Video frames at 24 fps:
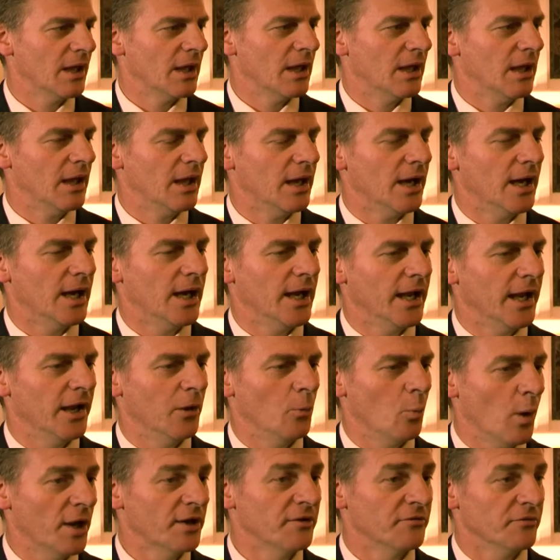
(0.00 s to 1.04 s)

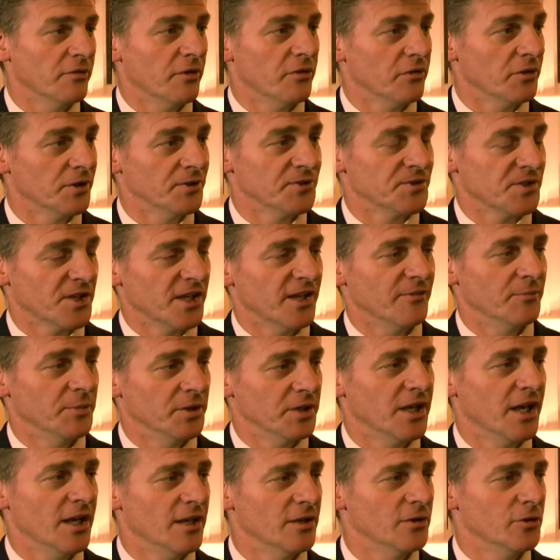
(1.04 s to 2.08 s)
And one of the things a
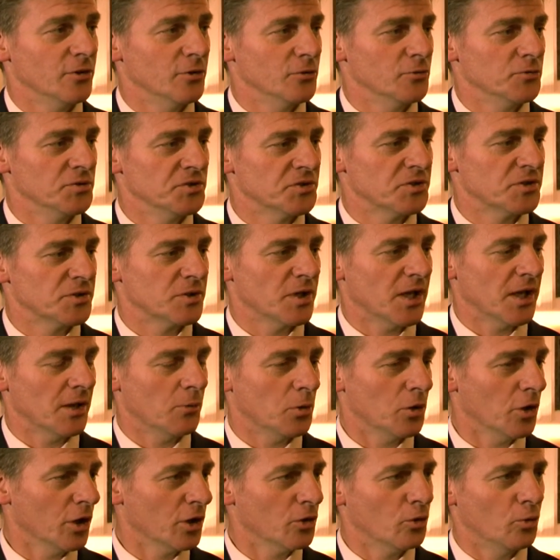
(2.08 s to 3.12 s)
government can do is
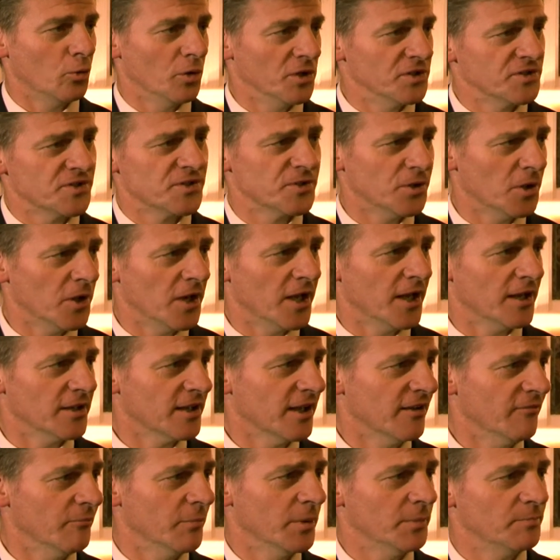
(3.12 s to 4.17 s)
what I call inside-out
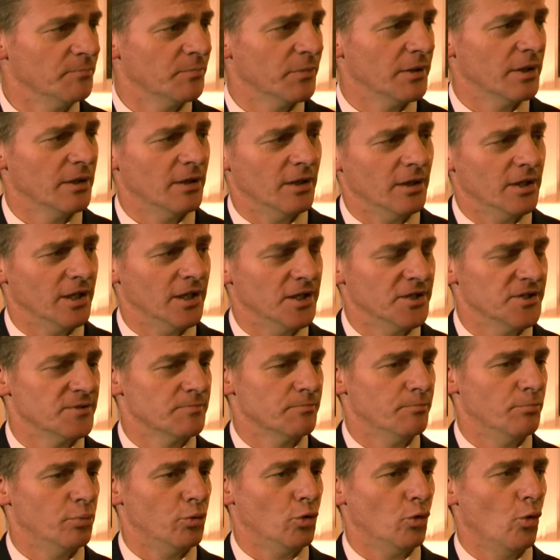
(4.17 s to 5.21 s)
government, and that is
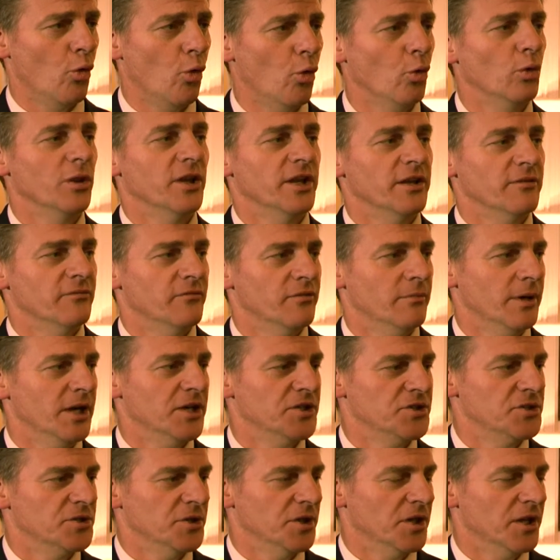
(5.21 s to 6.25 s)
put all the
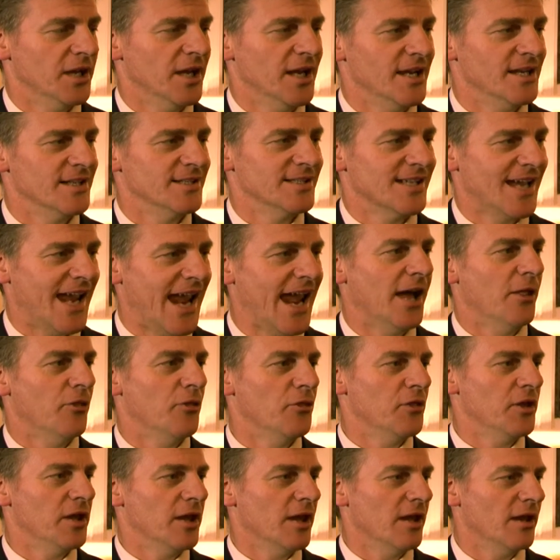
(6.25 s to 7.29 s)
information it has out
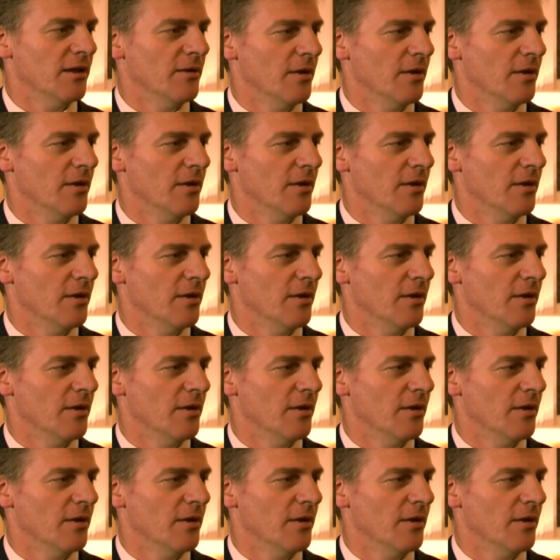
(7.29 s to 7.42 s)
there.